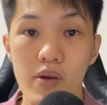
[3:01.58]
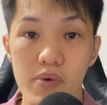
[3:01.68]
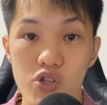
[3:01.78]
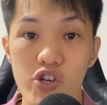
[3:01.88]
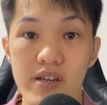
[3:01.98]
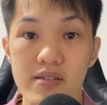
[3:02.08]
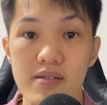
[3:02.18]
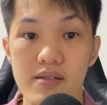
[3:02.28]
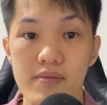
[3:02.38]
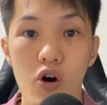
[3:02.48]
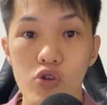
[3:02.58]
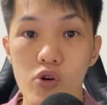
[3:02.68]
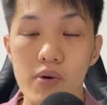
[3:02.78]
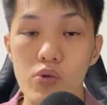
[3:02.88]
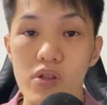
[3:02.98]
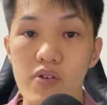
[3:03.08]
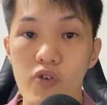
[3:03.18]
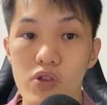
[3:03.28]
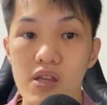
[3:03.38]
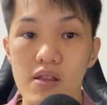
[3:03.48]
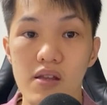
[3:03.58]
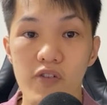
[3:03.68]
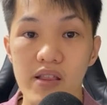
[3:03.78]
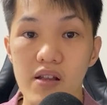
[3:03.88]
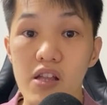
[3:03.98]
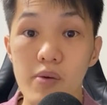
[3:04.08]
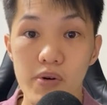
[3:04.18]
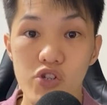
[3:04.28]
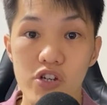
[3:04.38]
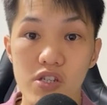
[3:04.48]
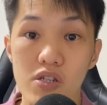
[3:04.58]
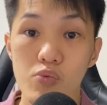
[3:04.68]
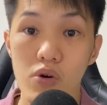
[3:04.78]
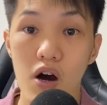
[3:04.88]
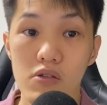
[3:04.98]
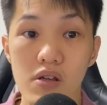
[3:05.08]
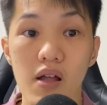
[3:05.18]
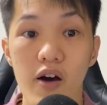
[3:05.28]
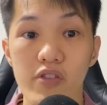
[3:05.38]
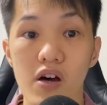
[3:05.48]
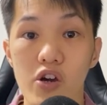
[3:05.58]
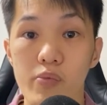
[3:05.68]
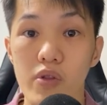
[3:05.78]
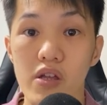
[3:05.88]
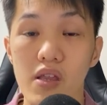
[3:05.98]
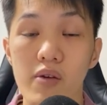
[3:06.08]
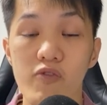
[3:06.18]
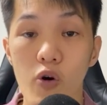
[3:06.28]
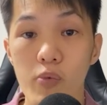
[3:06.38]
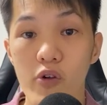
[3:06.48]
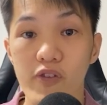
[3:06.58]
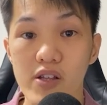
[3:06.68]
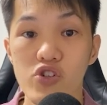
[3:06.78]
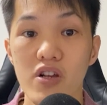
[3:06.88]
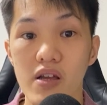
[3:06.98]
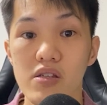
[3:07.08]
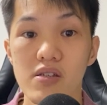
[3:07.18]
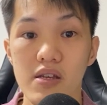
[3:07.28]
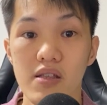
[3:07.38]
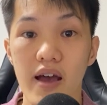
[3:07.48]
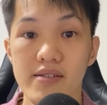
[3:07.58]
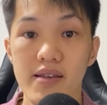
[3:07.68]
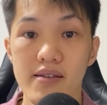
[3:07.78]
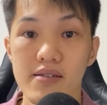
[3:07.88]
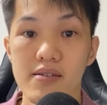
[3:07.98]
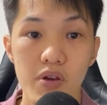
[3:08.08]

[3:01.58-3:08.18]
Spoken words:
the purchase. October 2014, finally the purchases were halted after accumulating 4.5 trillion in assets.